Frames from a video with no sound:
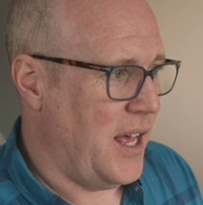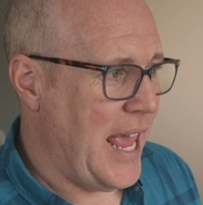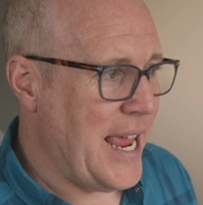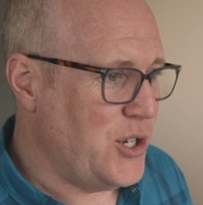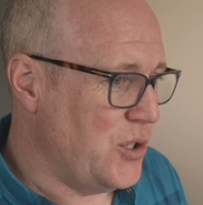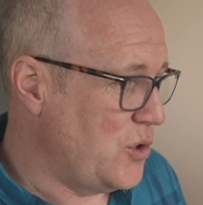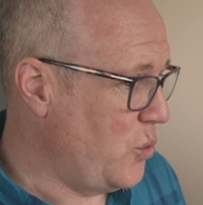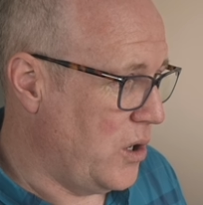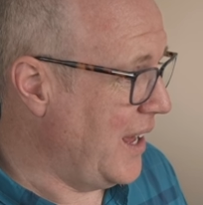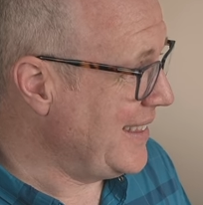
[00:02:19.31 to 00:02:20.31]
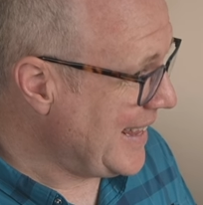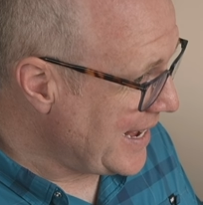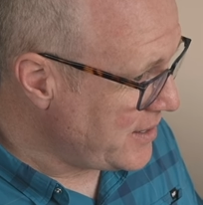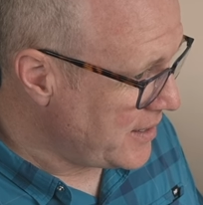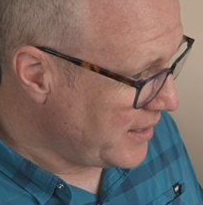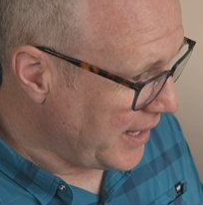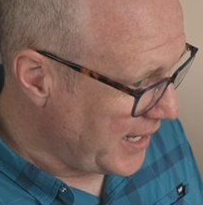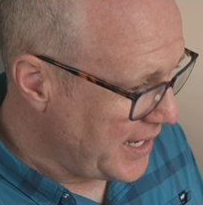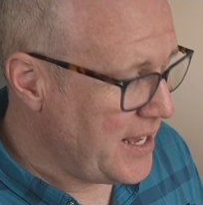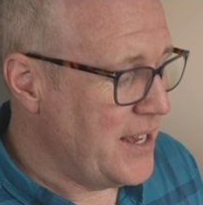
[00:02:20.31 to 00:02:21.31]
agents were
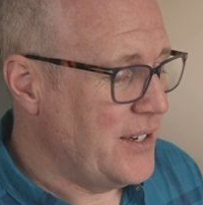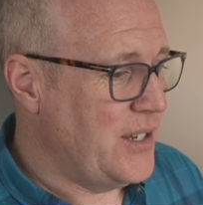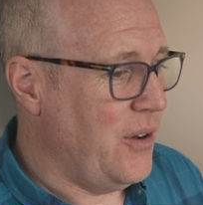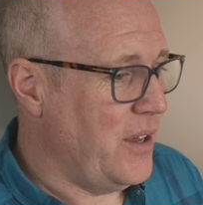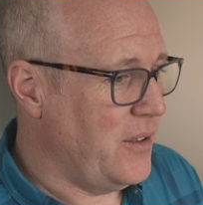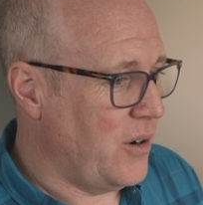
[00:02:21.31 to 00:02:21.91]
allegedly steering their